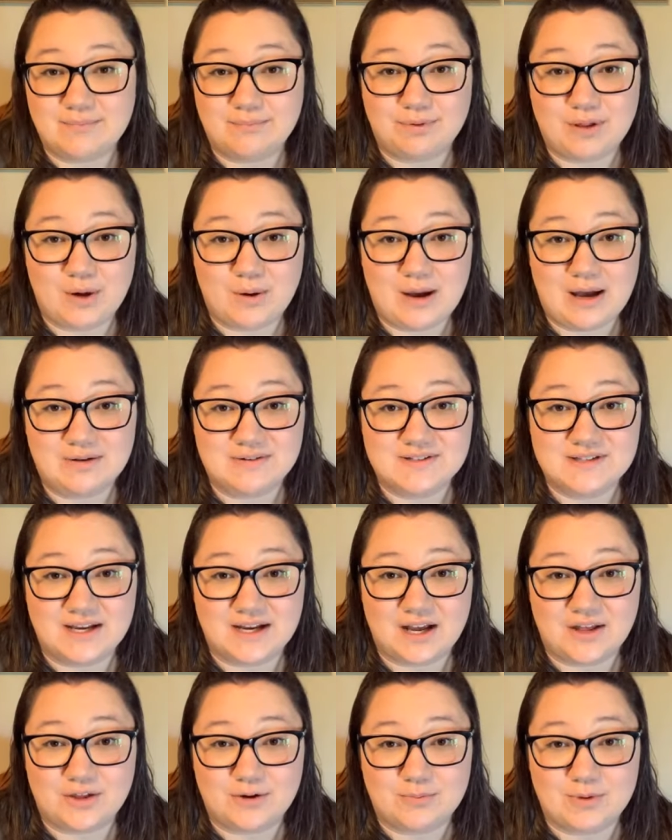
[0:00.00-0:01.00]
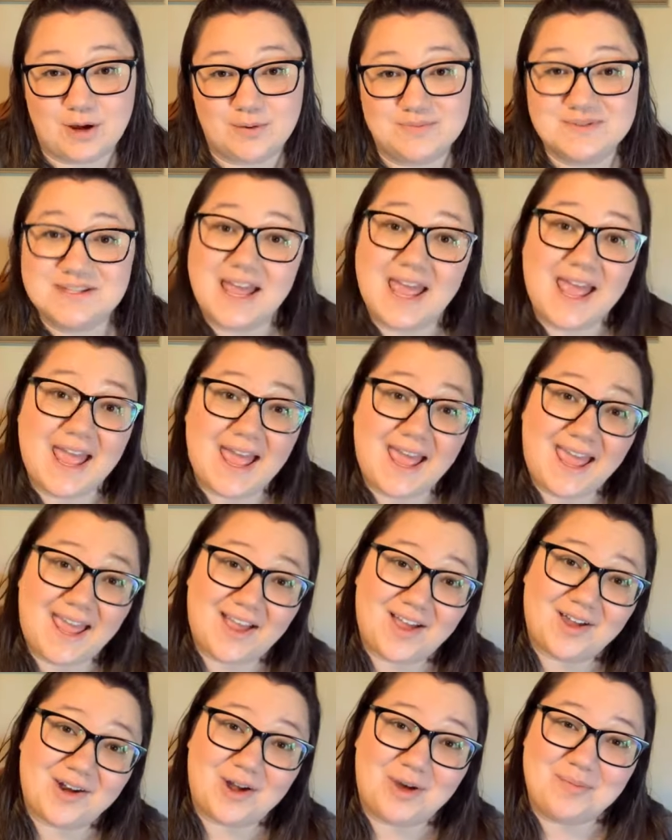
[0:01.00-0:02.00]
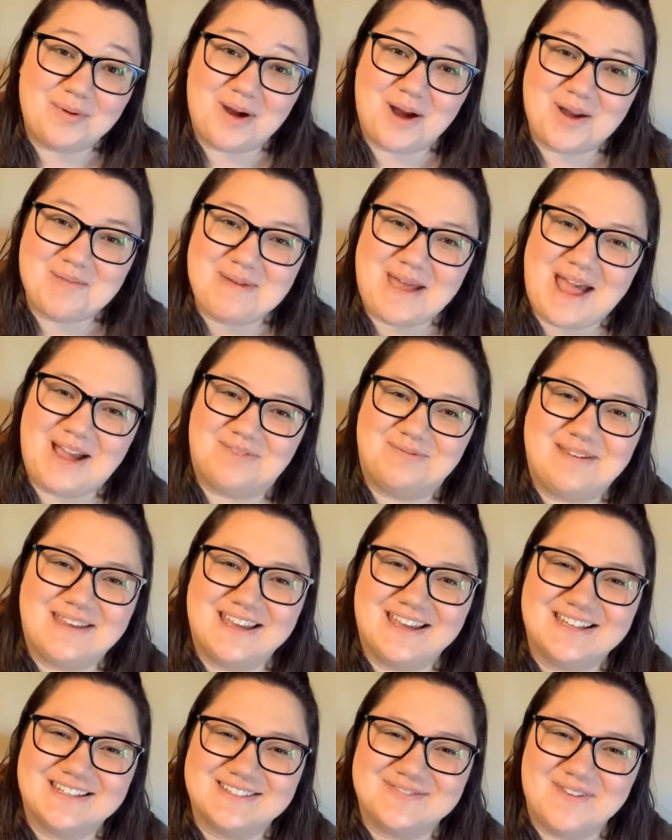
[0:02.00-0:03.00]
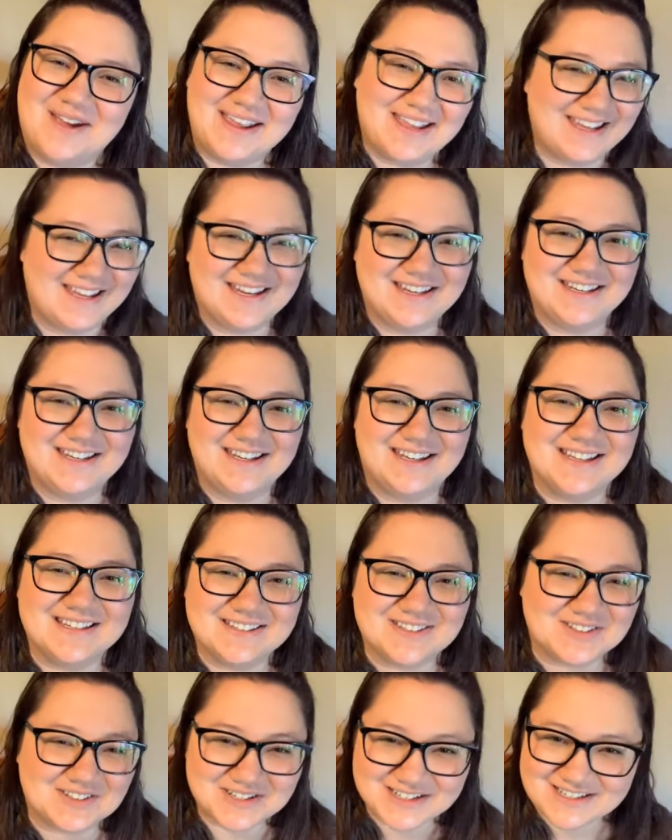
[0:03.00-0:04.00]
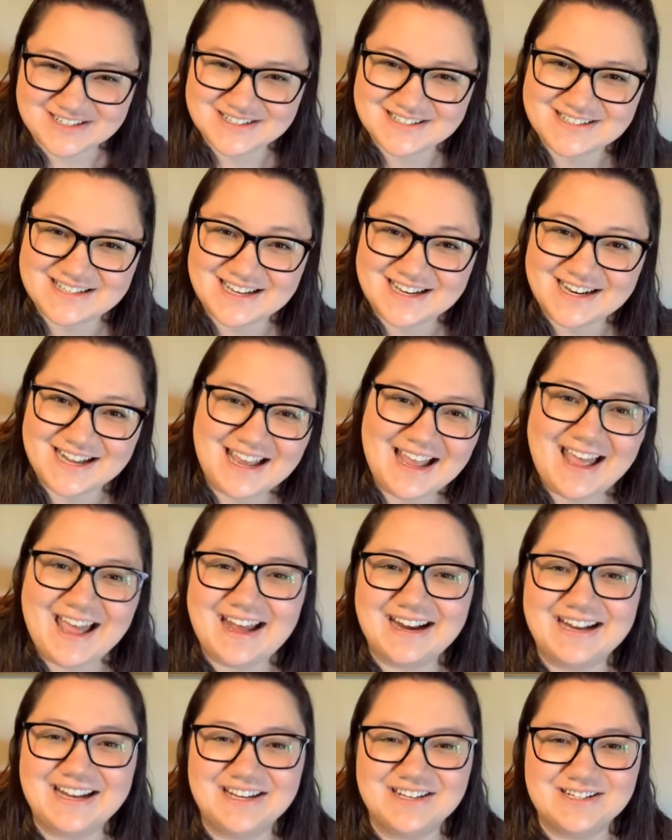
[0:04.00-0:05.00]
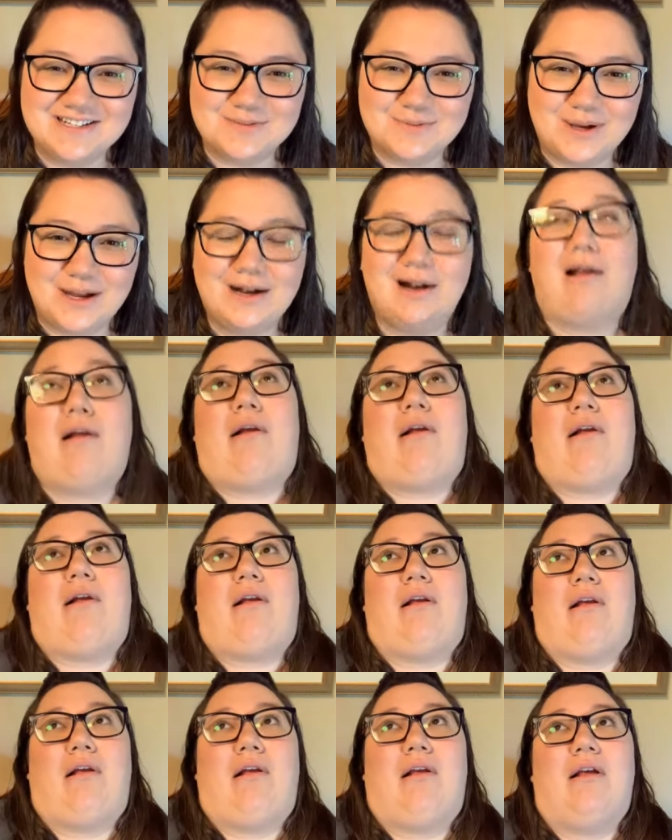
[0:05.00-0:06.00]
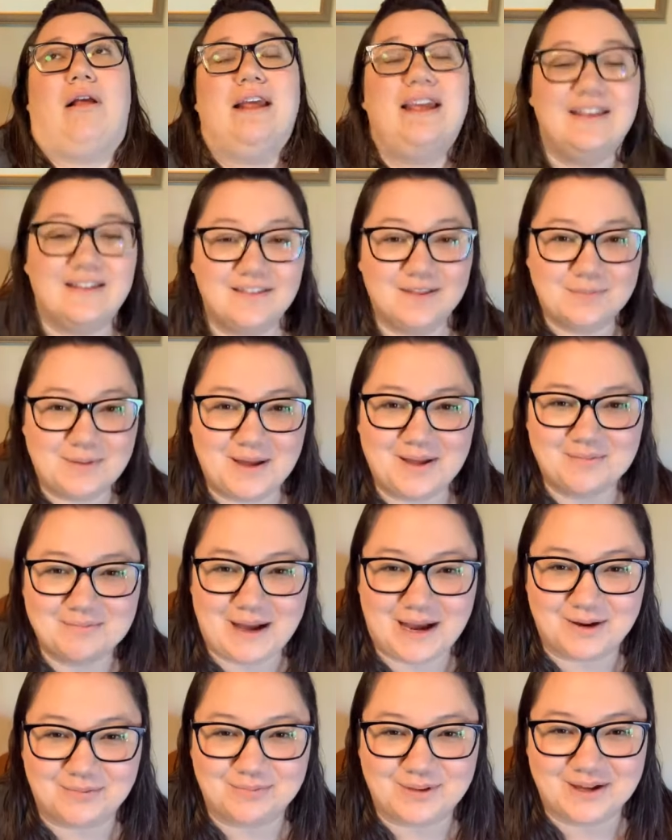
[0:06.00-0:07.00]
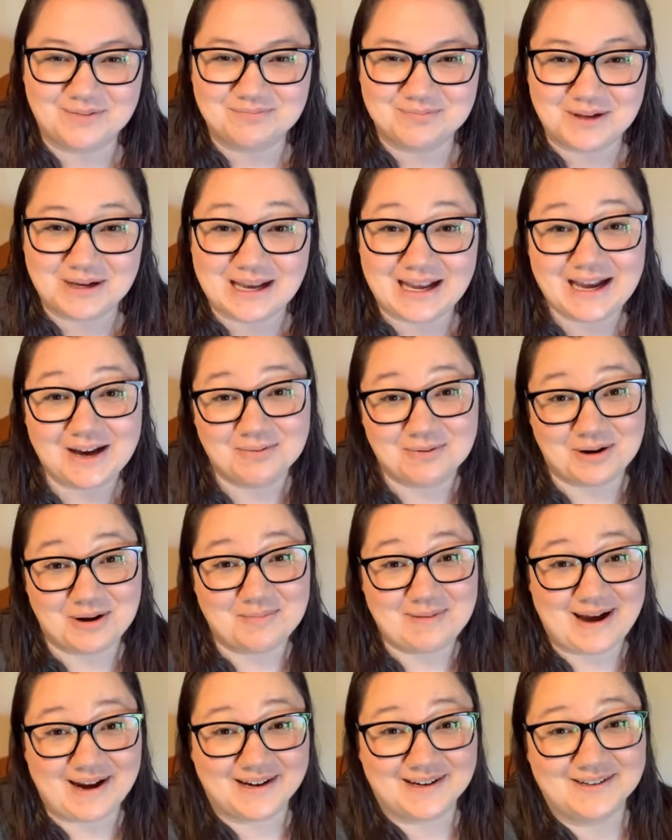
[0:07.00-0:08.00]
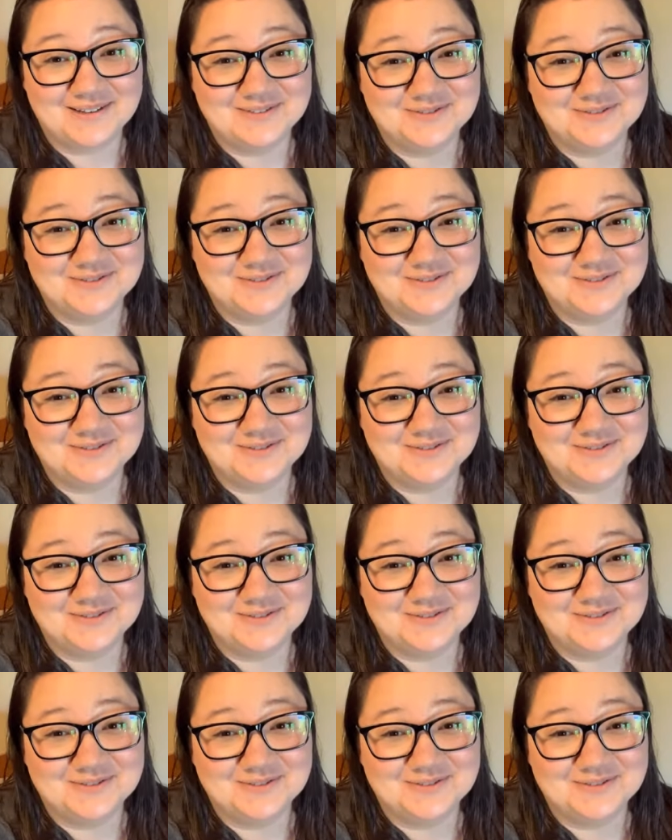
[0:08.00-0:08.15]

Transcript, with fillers: and blowouts like other moms. Hang on, I'll be right back because my kid is learning to sit and he just went in the pack and play. Okay, I'll be right back.